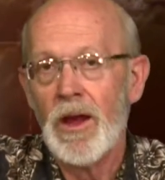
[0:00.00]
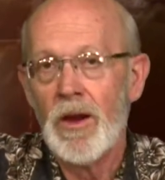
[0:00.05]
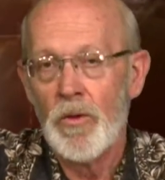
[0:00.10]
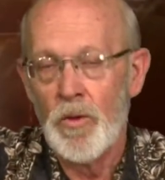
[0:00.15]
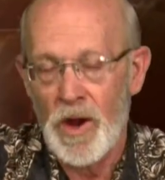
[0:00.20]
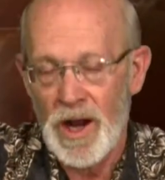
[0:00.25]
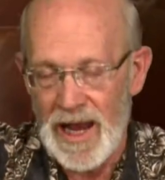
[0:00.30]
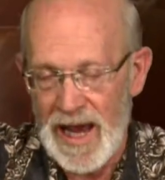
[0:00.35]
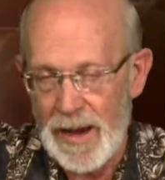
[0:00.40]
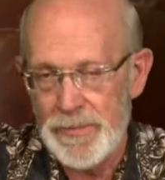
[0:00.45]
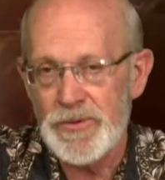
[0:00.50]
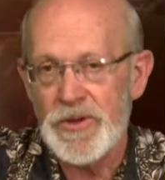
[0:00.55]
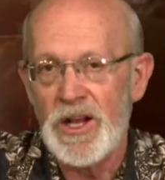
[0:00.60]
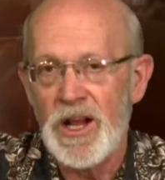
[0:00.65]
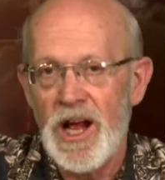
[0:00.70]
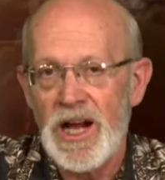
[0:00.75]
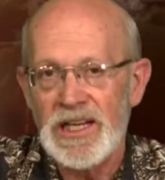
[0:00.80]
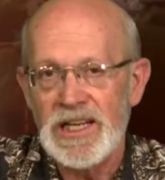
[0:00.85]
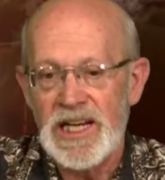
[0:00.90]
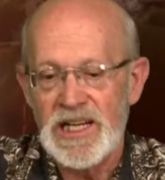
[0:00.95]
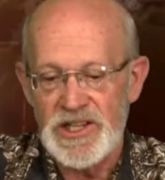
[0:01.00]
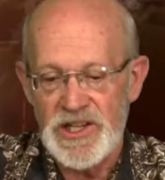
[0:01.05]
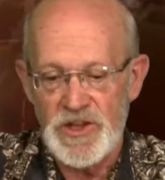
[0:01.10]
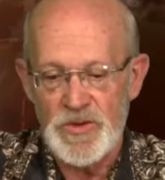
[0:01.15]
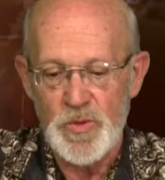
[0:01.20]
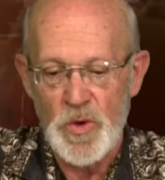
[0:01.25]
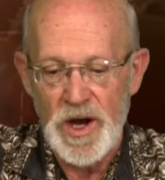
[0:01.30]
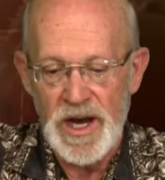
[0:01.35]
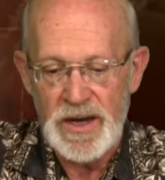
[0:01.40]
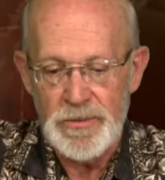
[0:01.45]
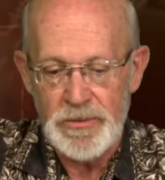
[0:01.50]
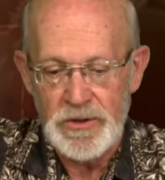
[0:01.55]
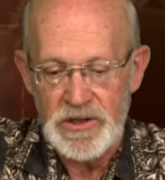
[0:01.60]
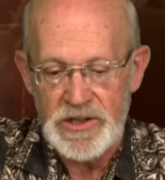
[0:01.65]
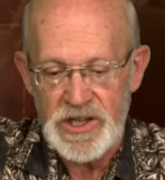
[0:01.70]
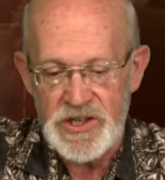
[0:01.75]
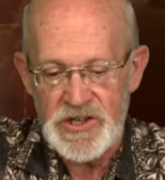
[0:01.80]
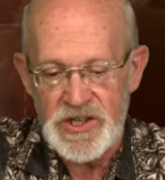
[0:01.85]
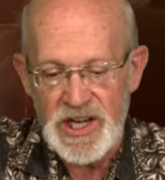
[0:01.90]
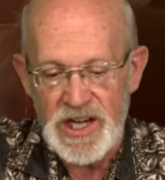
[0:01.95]
Well, Absalom gets his way
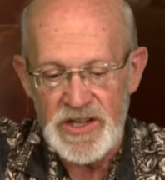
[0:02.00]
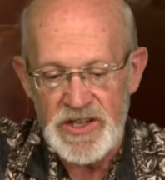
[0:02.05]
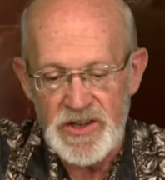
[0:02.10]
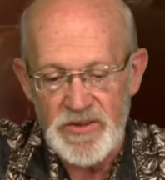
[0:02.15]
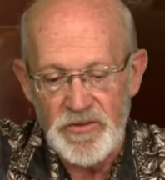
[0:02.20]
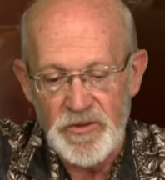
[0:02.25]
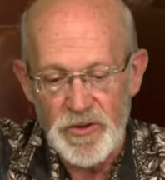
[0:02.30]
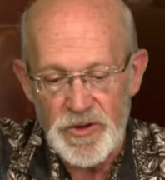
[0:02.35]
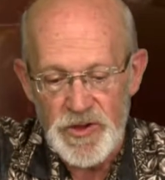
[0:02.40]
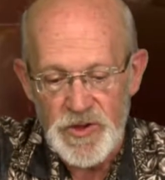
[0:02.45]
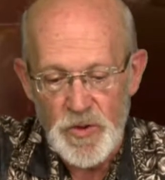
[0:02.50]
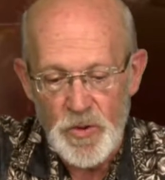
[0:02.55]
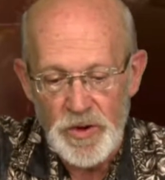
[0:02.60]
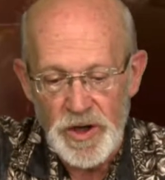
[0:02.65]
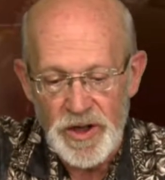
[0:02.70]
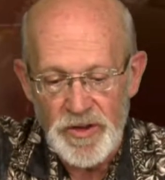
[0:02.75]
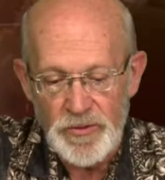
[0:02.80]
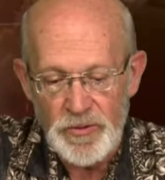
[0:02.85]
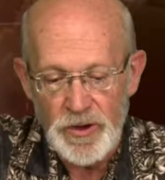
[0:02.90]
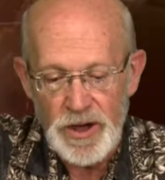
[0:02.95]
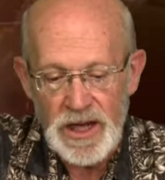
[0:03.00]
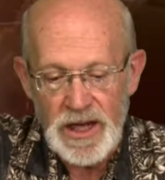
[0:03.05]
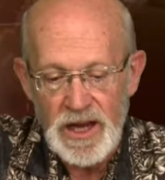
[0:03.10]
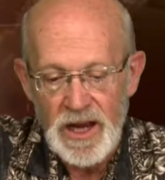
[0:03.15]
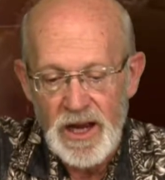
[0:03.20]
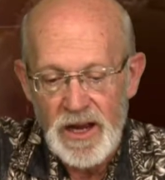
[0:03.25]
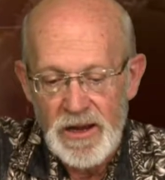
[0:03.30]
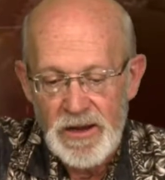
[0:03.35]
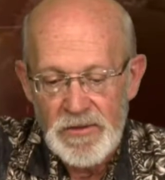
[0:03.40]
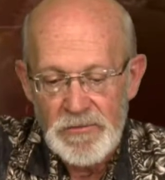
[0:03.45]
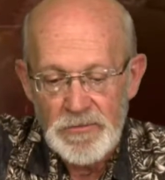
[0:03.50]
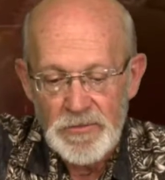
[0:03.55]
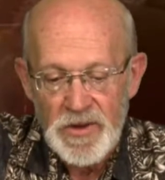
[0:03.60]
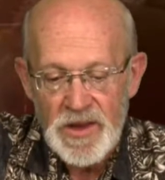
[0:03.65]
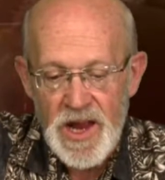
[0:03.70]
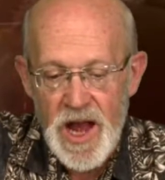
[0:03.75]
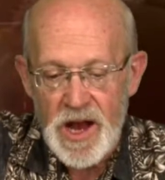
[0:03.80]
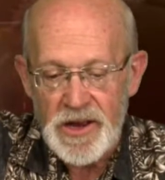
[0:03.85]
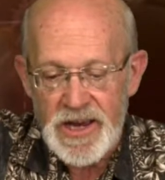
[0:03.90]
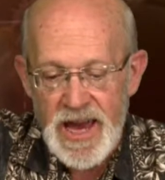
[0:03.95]
because it says in verse 23
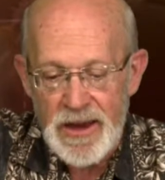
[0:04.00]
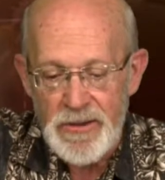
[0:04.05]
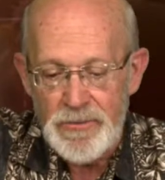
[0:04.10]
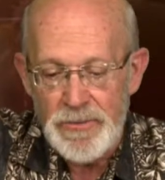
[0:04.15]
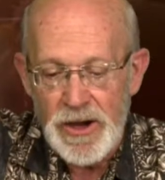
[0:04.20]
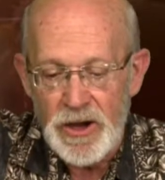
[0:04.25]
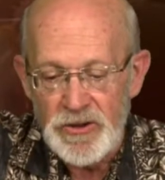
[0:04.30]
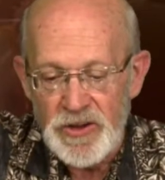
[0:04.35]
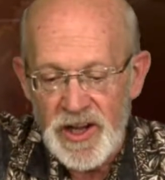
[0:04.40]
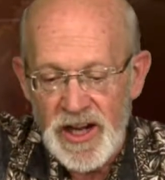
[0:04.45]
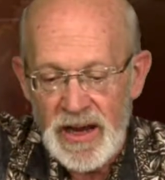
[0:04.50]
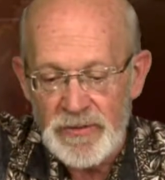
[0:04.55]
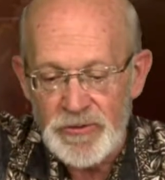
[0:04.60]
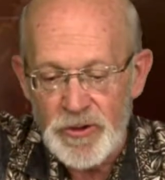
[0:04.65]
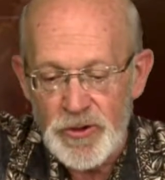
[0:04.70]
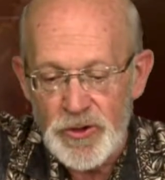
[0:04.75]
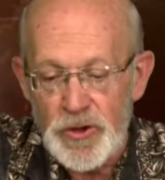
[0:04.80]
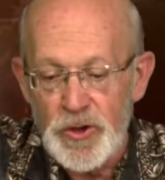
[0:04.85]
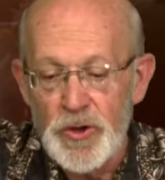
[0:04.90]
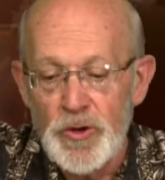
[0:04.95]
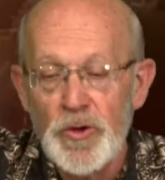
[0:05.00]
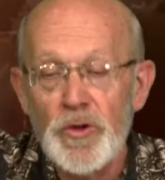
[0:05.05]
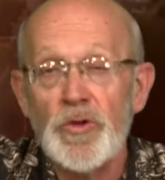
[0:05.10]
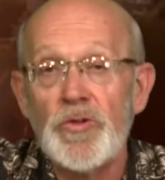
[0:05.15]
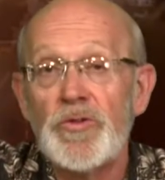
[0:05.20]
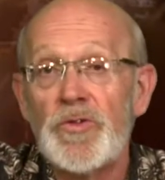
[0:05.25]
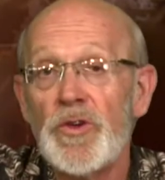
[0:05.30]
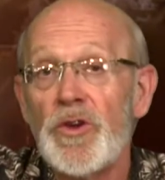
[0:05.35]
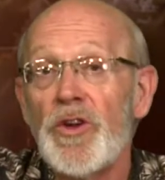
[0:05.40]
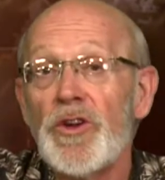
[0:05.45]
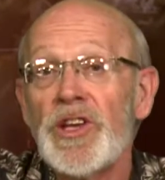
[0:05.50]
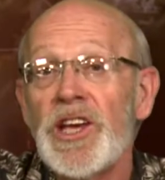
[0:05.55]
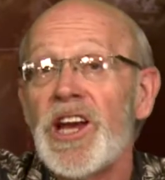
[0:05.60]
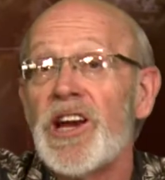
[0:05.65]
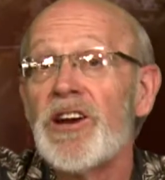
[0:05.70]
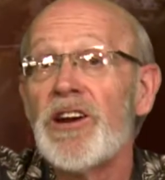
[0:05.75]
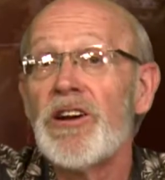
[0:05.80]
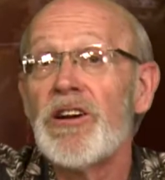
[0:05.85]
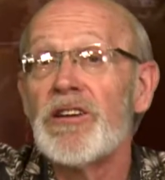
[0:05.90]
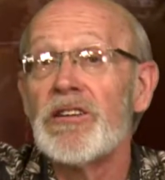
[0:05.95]
Now it came about that after two full
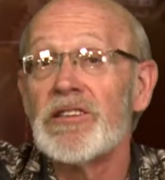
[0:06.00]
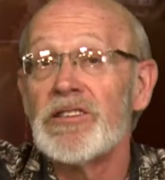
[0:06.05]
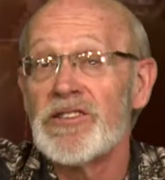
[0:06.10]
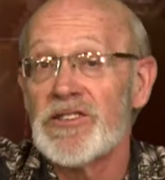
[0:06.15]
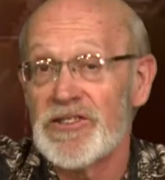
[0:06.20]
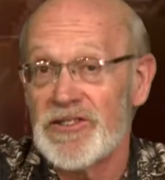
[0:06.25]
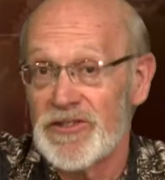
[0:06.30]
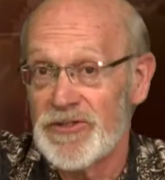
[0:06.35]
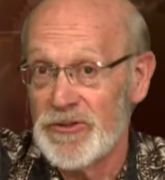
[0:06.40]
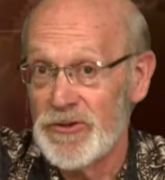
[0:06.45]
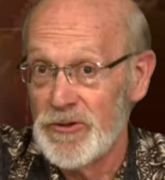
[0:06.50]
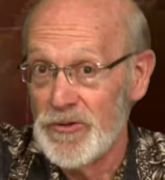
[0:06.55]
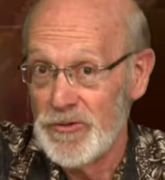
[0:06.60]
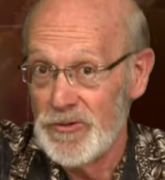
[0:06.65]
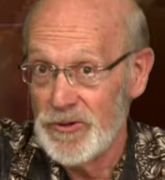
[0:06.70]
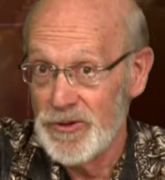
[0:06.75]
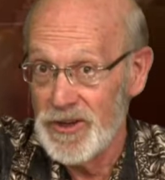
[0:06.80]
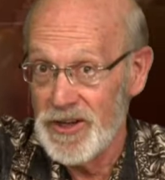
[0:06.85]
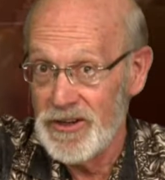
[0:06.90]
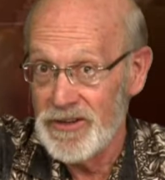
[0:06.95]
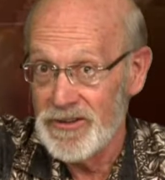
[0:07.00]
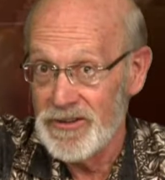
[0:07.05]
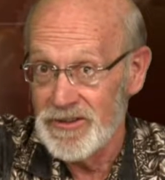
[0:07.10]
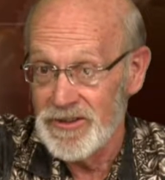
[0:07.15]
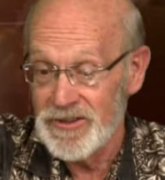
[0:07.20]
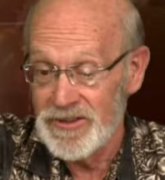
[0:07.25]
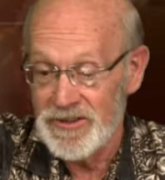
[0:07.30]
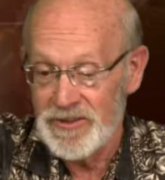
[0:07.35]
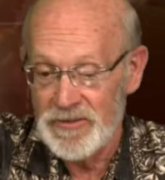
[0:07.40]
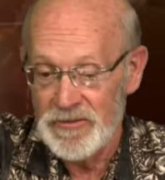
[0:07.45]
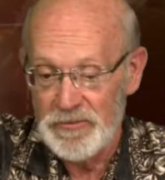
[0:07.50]
years, two full years,